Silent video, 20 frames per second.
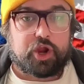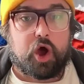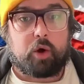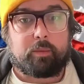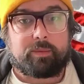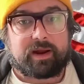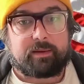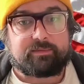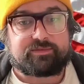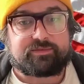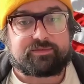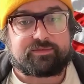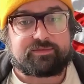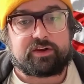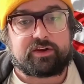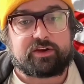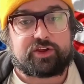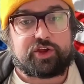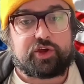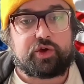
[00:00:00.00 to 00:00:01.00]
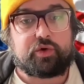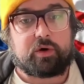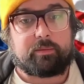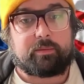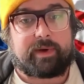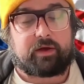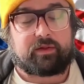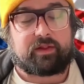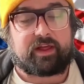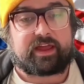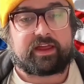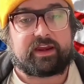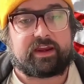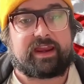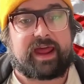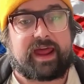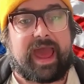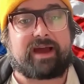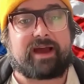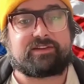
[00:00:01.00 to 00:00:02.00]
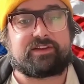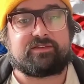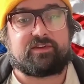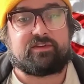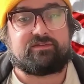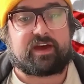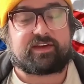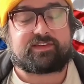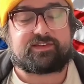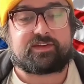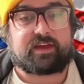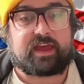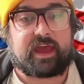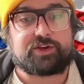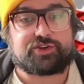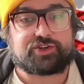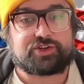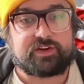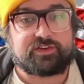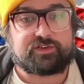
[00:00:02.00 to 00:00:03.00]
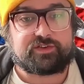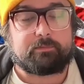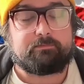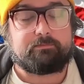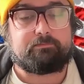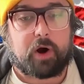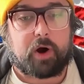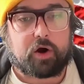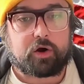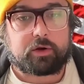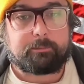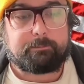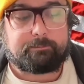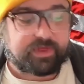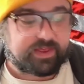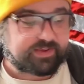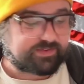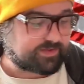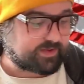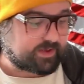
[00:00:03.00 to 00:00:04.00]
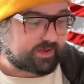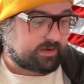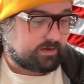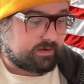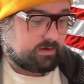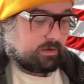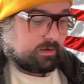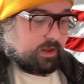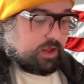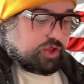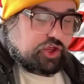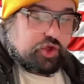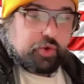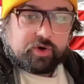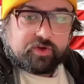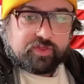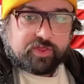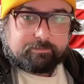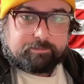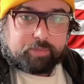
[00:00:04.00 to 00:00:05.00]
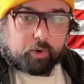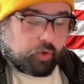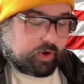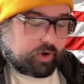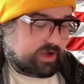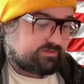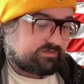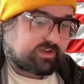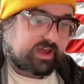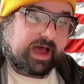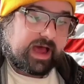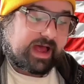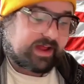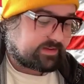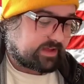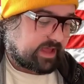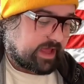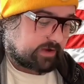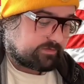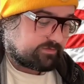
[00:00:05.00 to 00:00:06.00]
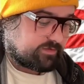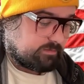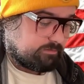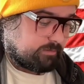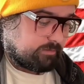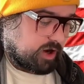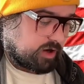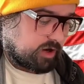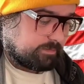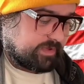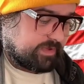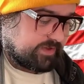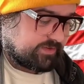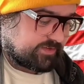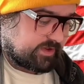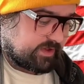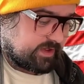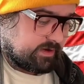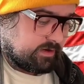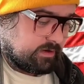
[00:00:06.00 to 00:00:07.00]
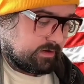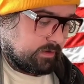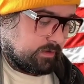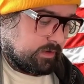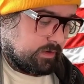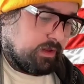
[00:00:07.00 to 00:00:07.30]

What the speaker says: No, but I'm talking to you about like an active investigation into Mark Bissett. You were the point of contact for Mark Bissett.